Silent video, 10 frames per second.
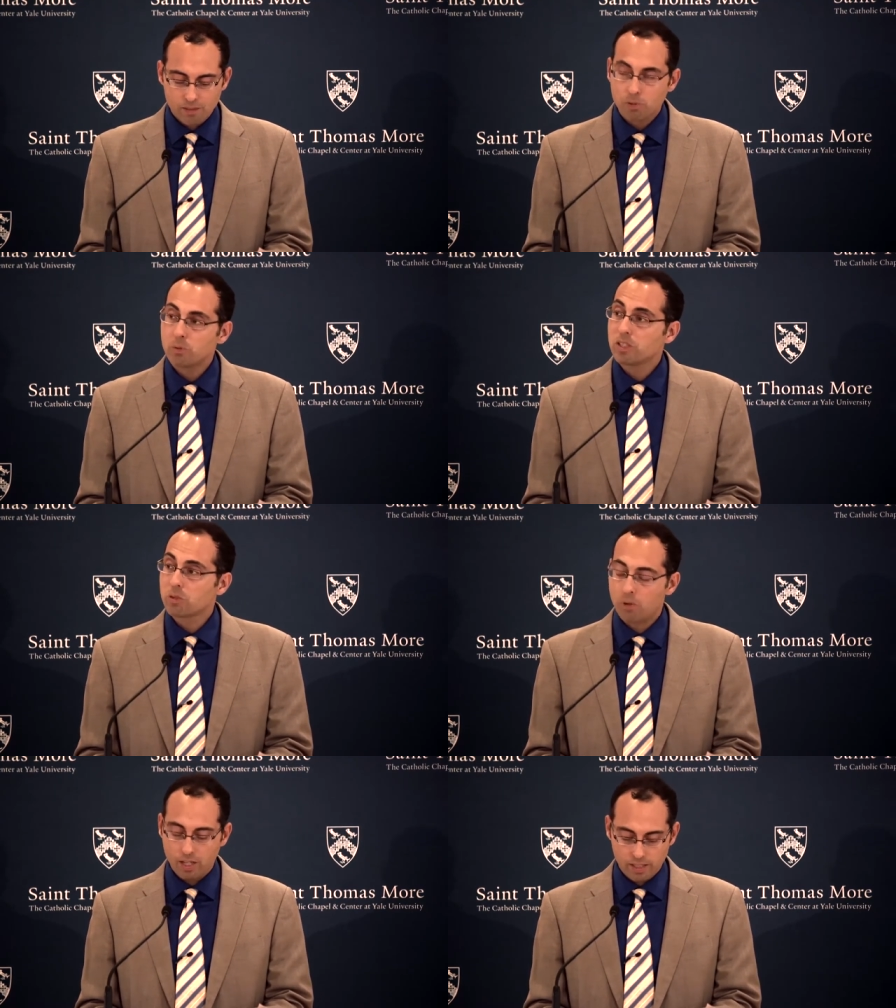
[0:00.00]
But
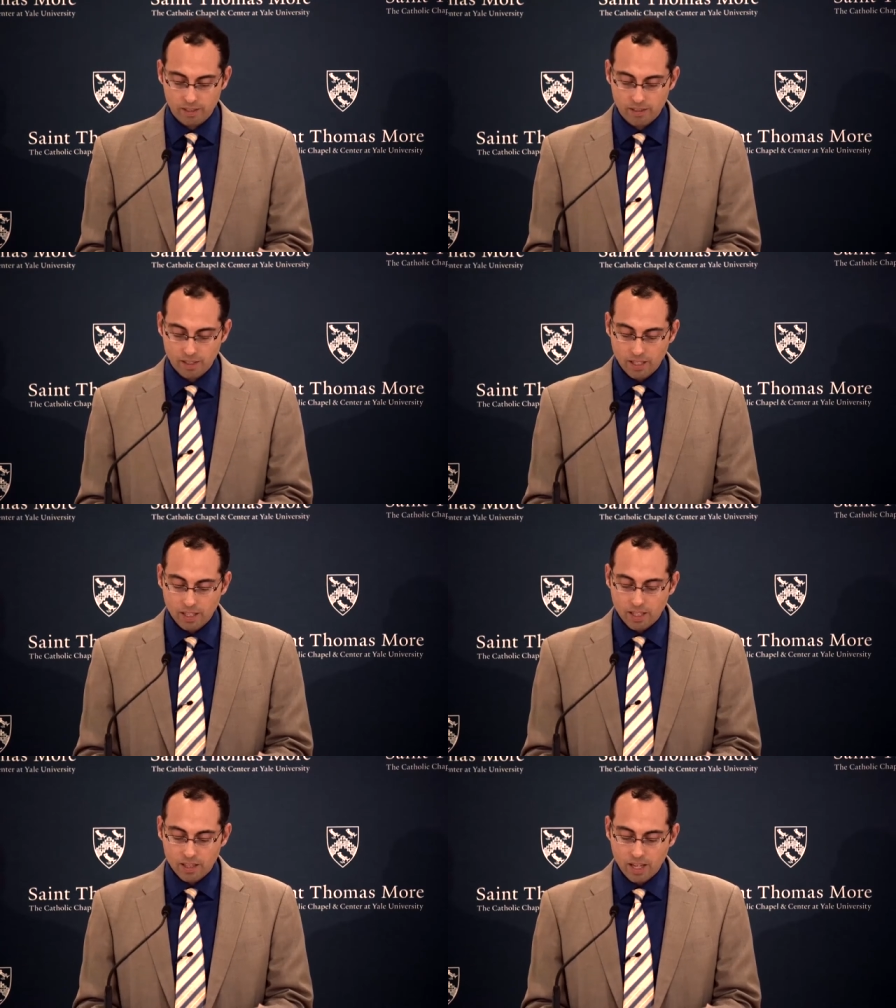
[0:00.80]
which one?
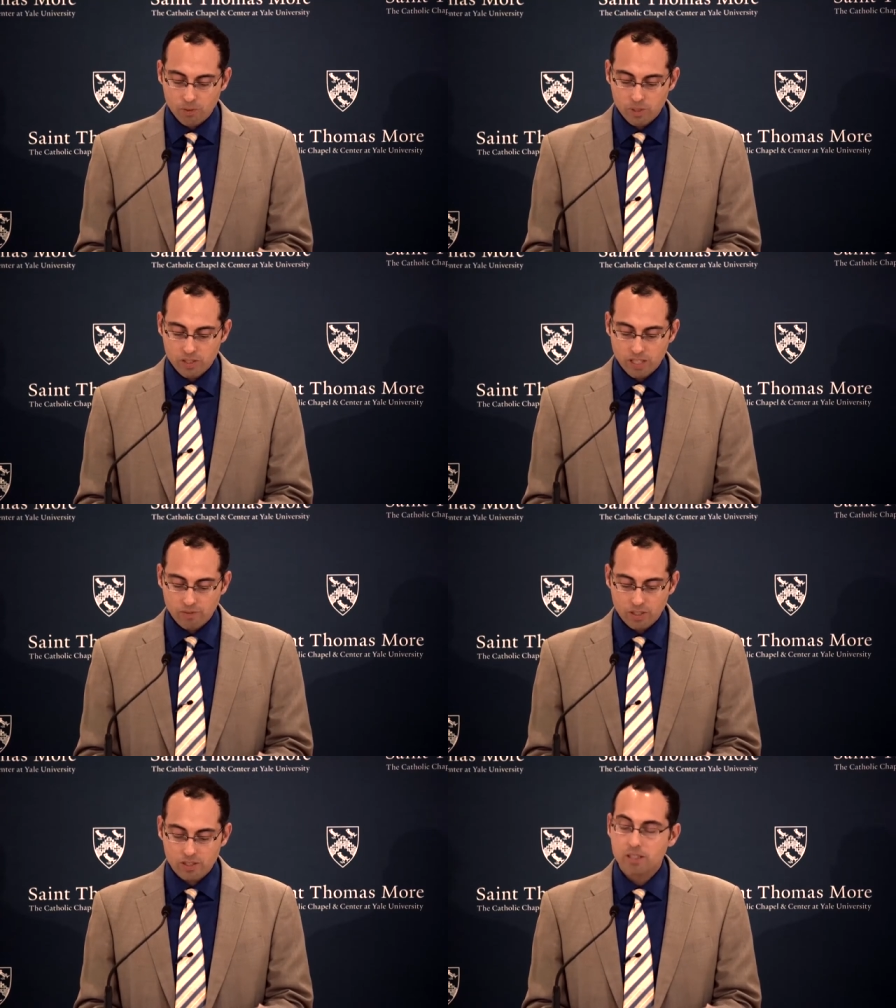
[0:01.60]
That which
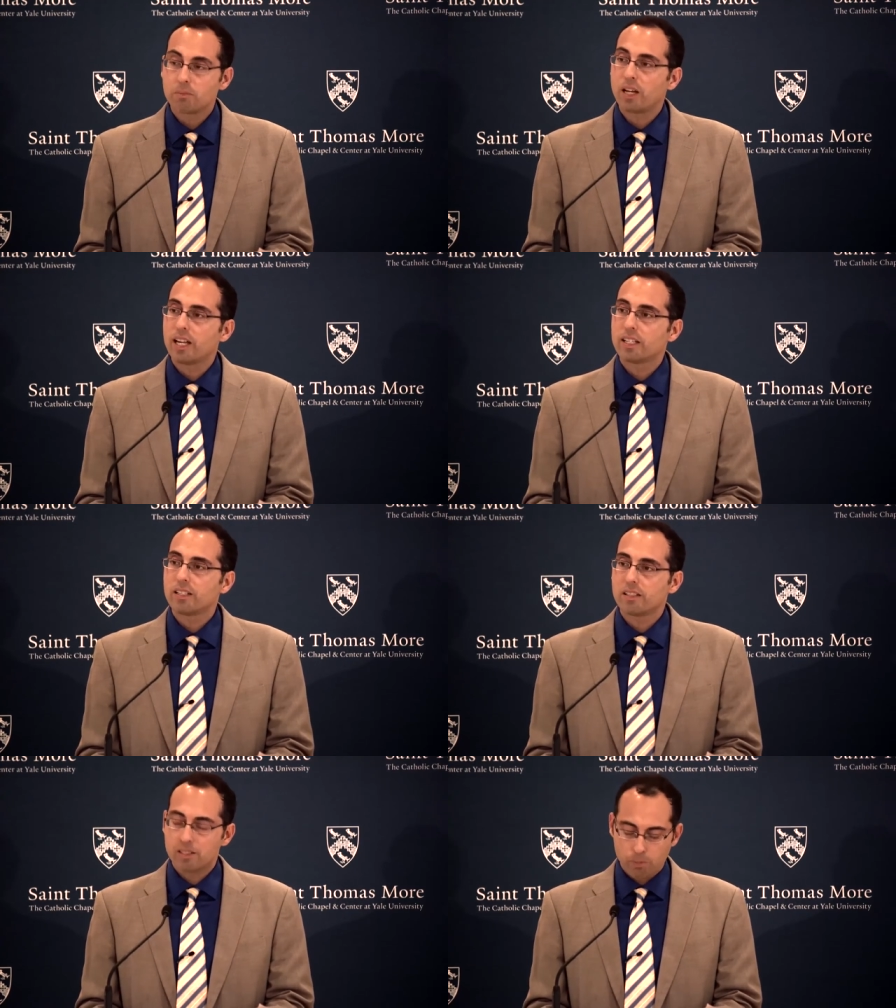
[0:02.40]
diverts the
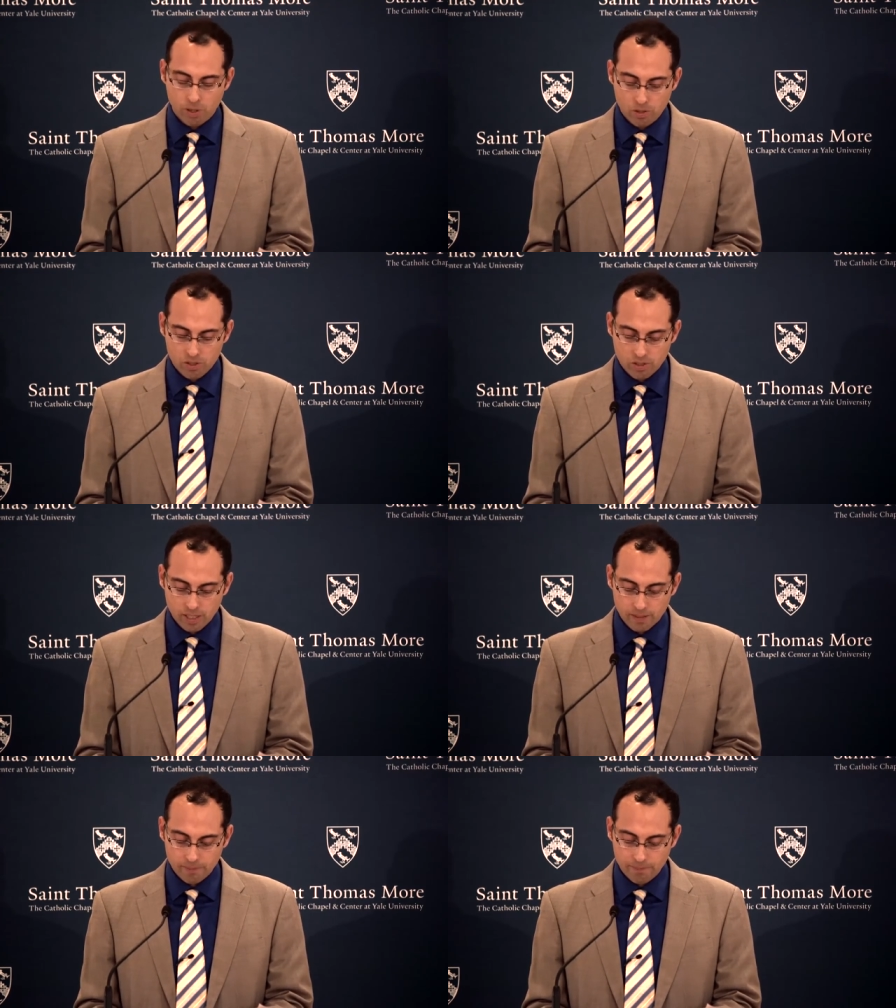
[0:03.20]
mind is
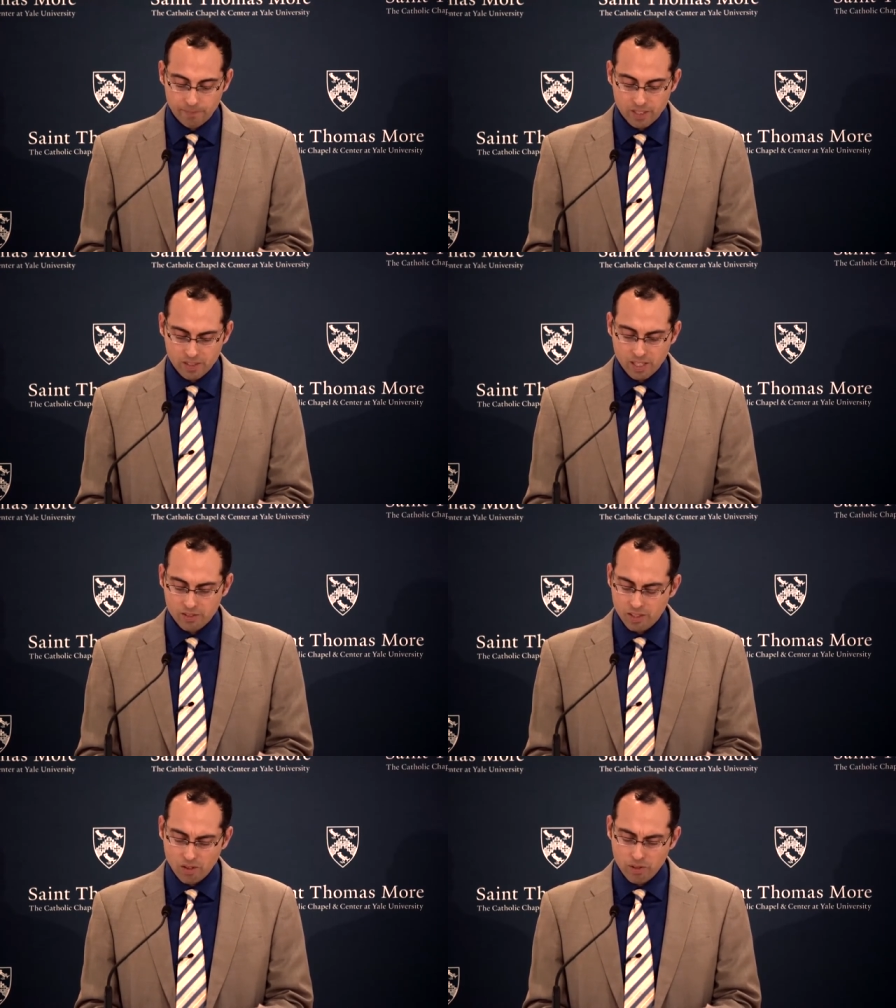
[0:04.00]
poetry.
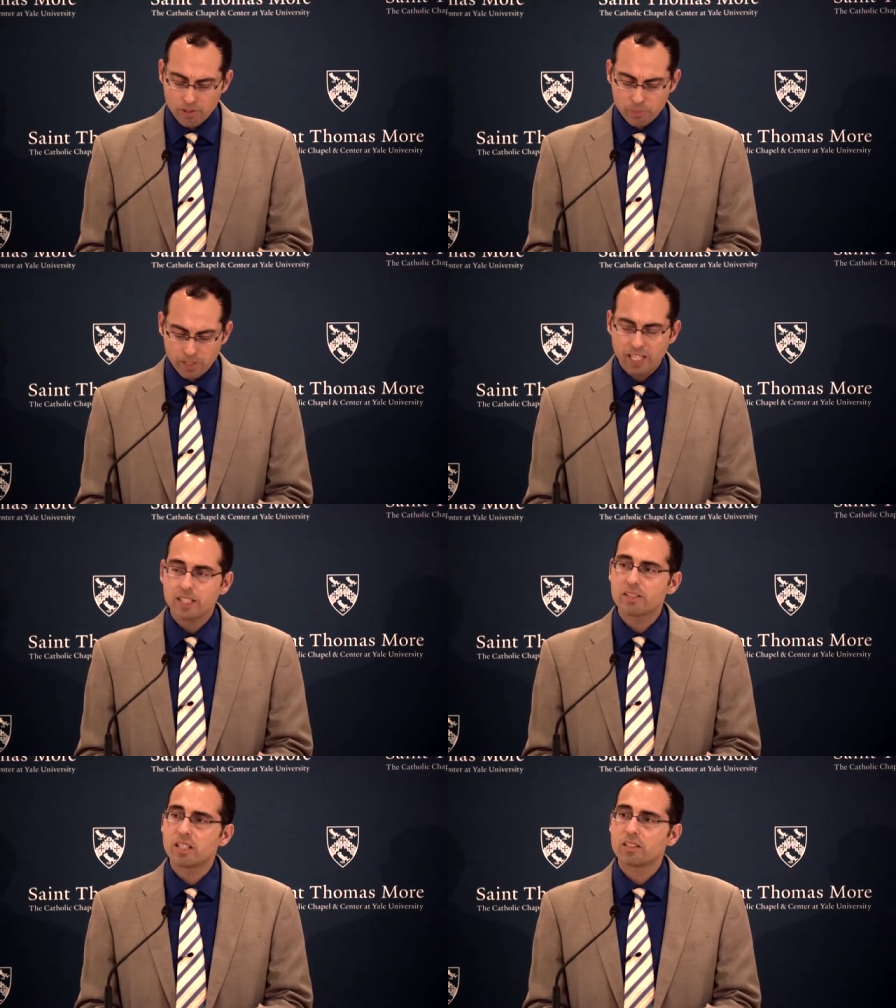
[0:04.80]
Says, You know those
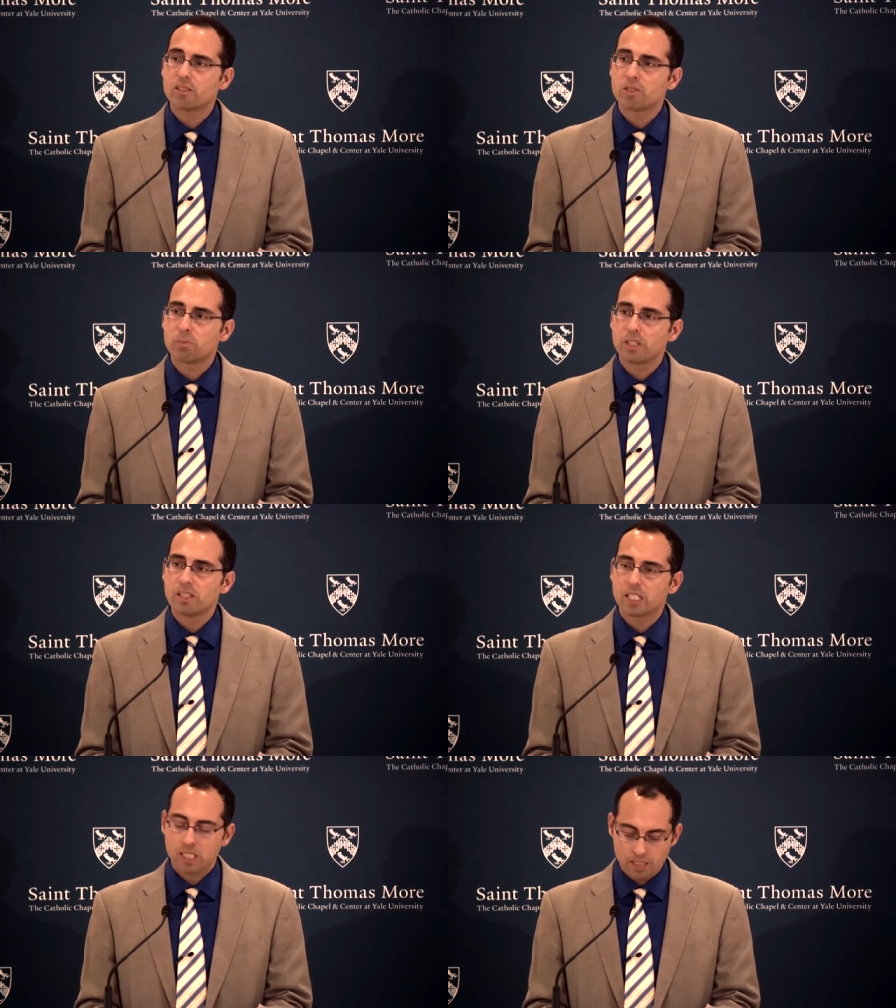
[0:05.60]
planes that hit those
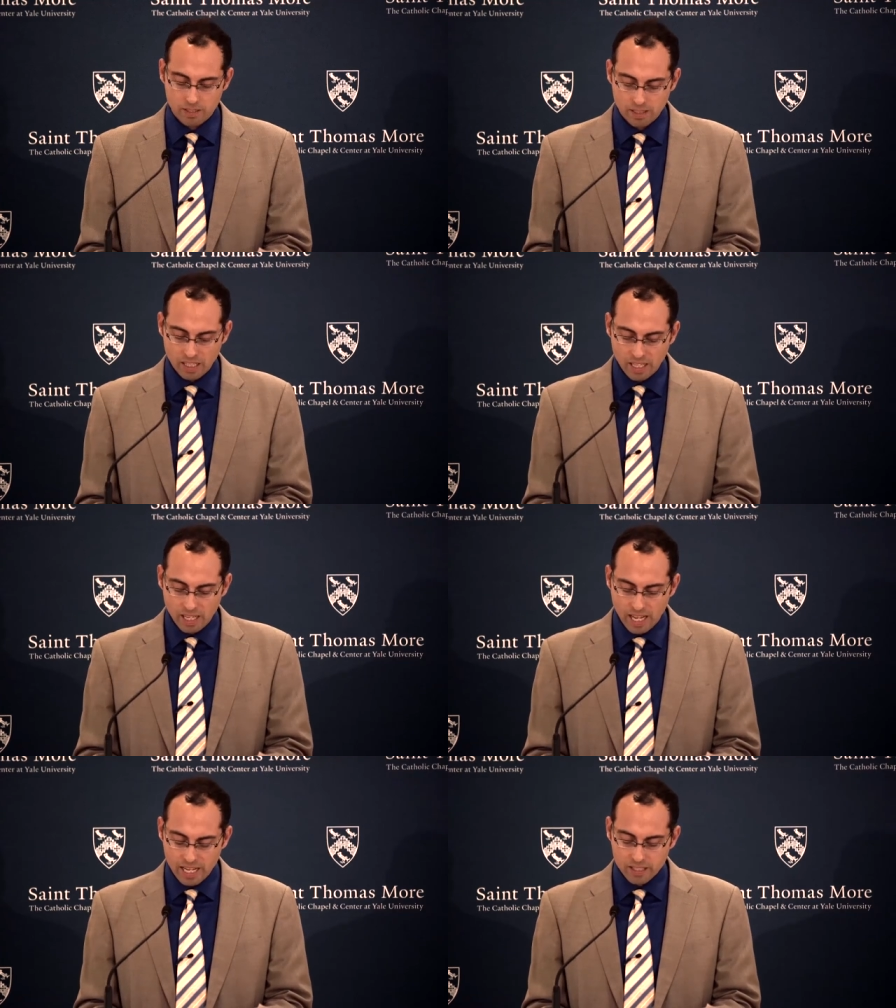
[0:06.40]
buildings?
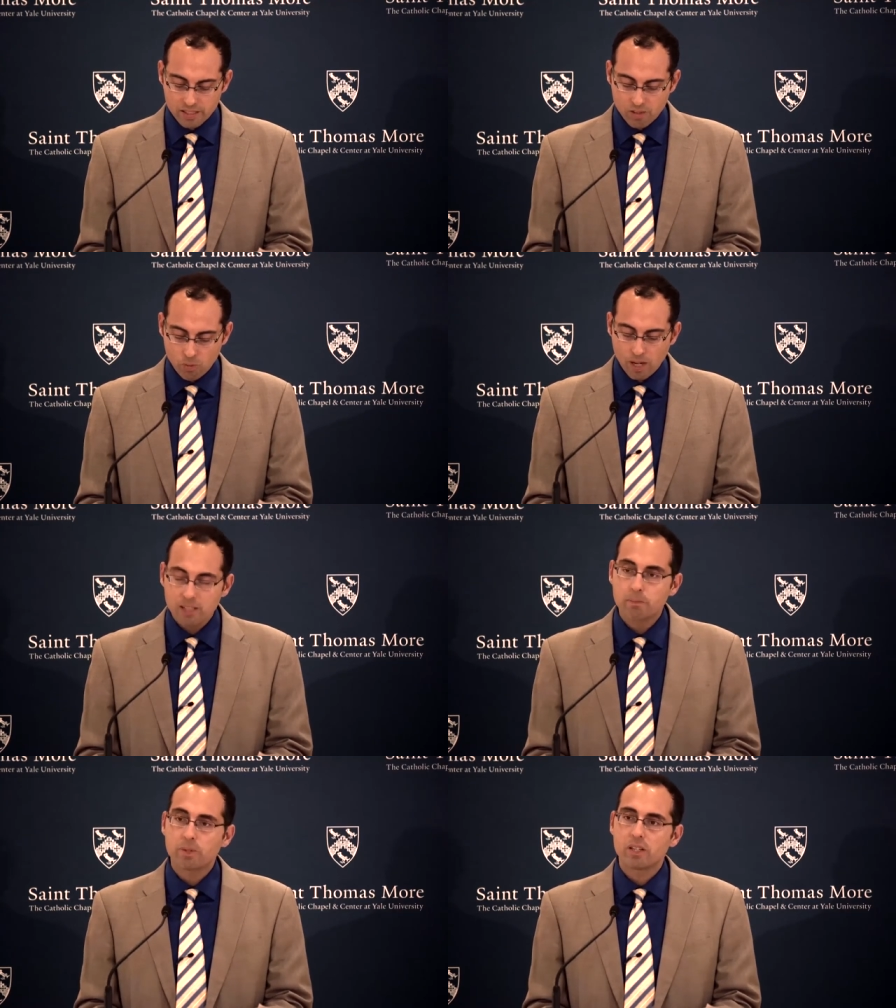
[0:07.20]
Asks, Why
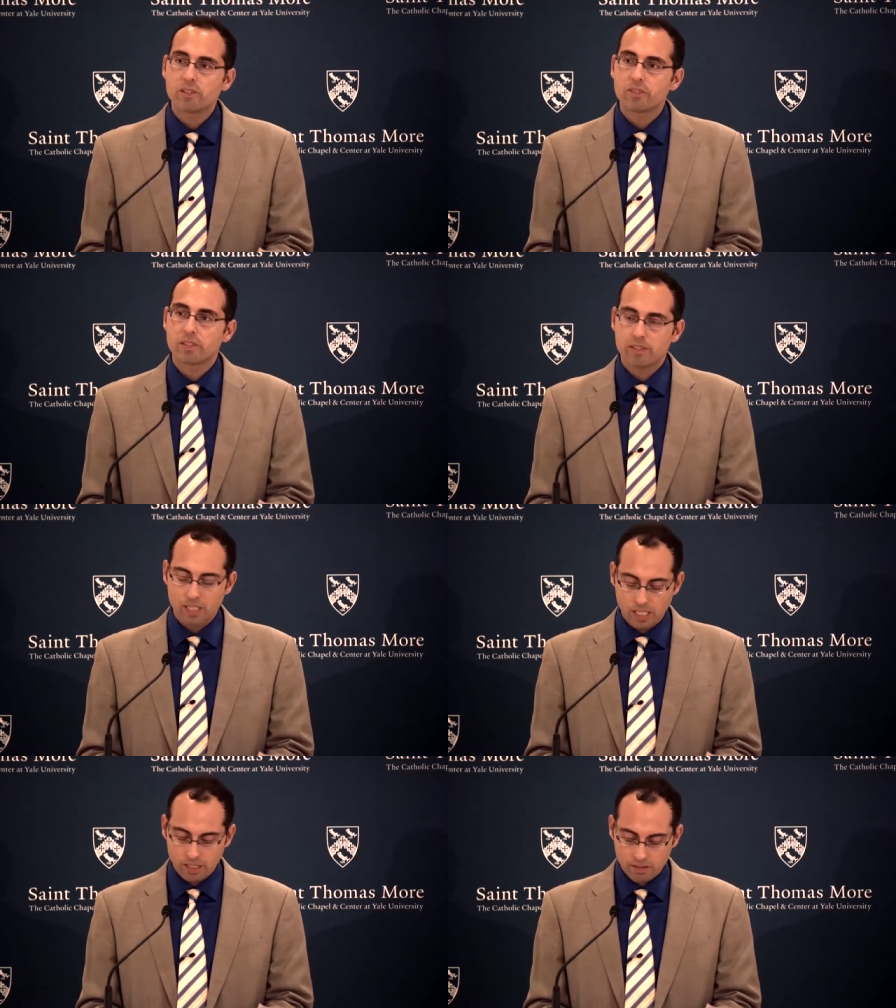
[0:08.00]
do birds
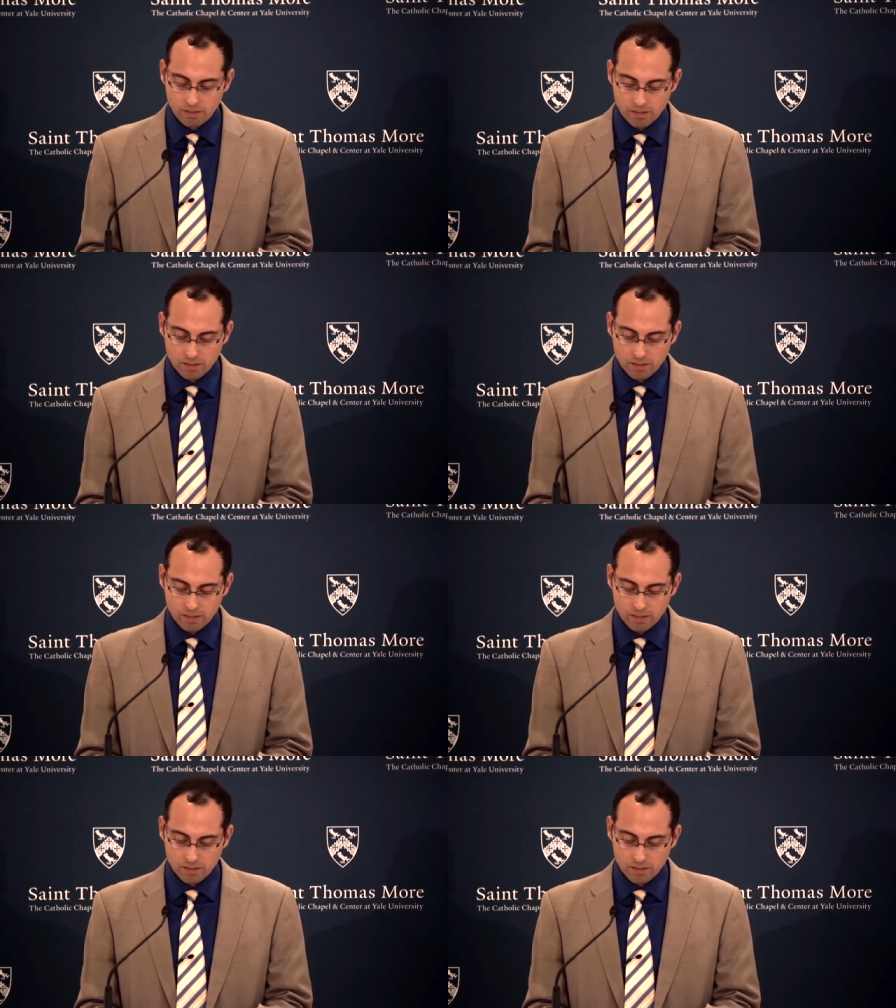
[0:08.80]
sing?